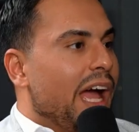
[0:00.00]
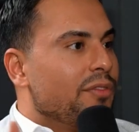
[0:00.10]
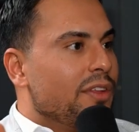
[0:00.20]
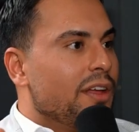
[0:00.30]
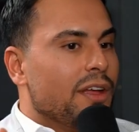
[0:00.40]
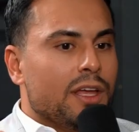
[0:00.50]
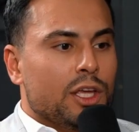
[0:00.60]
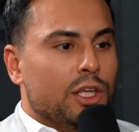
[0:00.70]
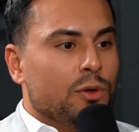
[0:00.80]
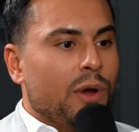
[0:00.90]
have
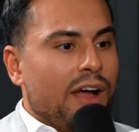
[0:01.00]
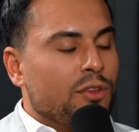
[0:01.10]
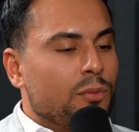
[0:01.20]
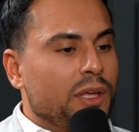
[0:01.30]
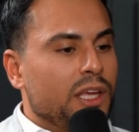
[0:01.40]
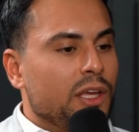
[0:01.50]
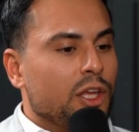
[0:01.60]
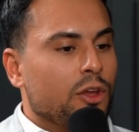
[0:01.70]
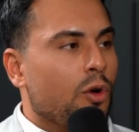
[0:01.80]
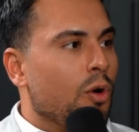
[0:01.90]
to be
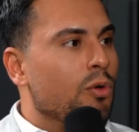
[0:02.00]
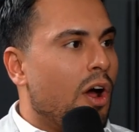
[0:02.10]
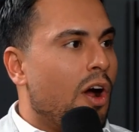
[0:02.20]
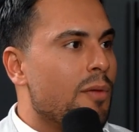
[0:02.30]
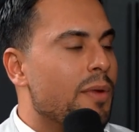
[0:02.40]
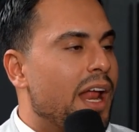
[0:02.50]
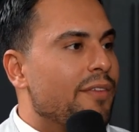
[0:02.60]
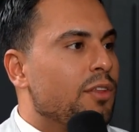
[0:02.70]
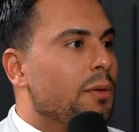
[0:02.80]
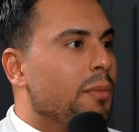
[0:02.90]
your own arm and I
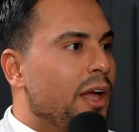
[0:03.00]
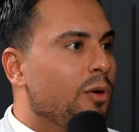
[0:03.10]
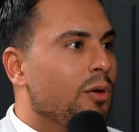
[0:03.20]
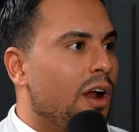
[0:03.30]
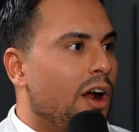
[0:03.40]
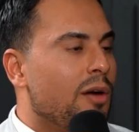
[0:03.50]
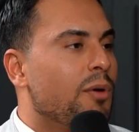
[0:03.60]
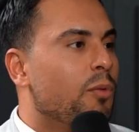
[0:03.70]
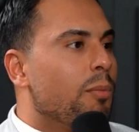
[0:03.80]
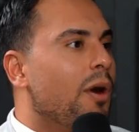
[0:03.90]
have to be my own arm,
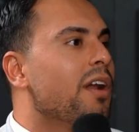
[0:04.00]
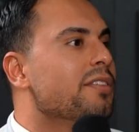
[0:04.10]
but we're part of